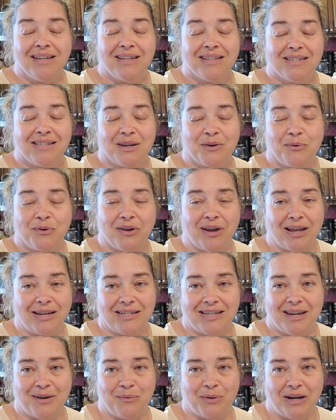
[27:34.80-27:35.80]
so we got to
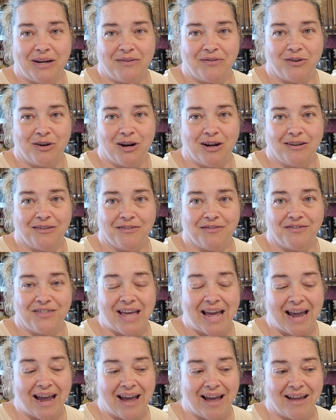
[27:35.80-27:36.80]
get ready for all of
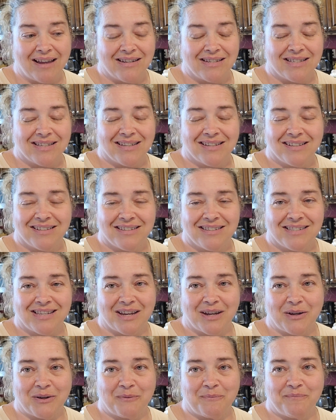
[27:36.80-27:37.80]
that.
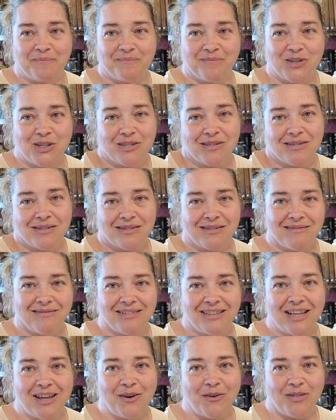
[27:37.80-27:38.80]
So just
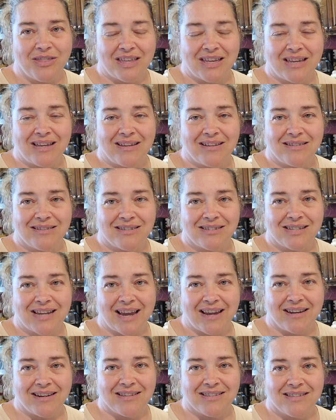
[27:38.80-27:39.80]
little things
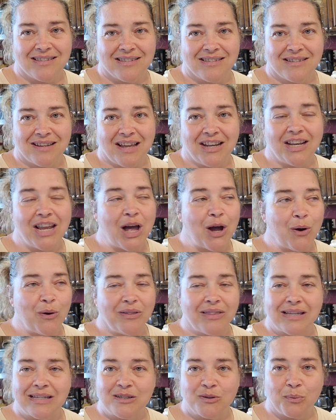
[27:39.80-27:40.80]
taking us along
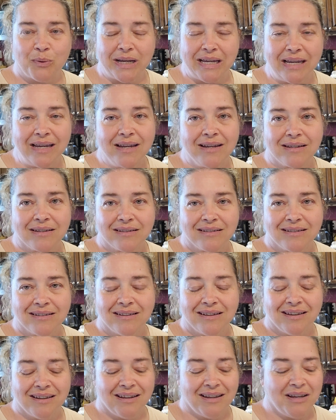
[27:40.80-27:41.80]
this week.
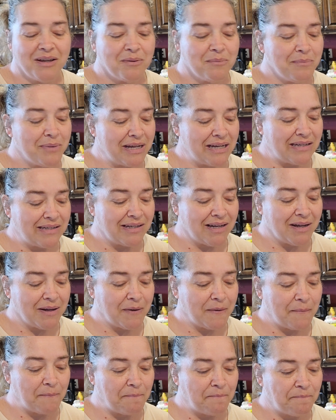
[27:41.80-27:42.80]
But
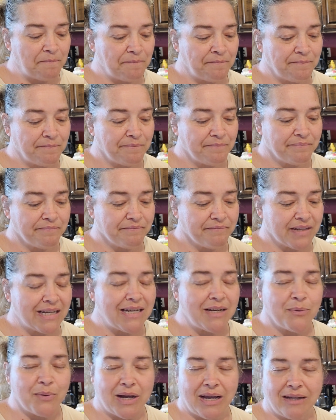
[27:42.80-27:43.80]

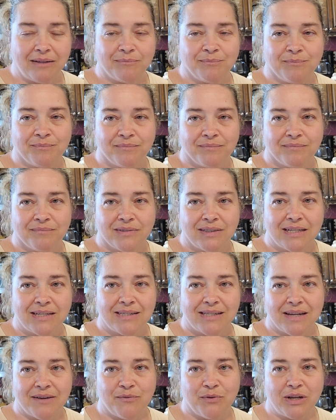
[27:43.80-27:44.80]
anyway,
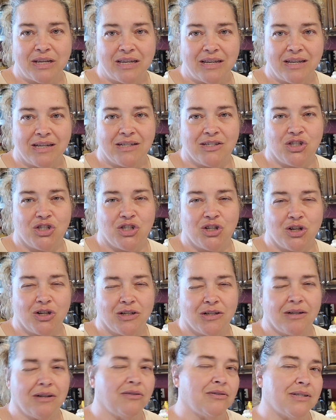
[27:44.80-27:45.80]
let's see if we can get
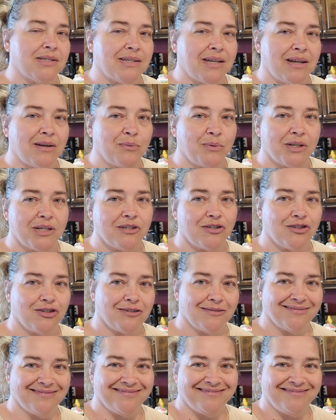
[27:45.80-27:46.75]
started on the sandwich.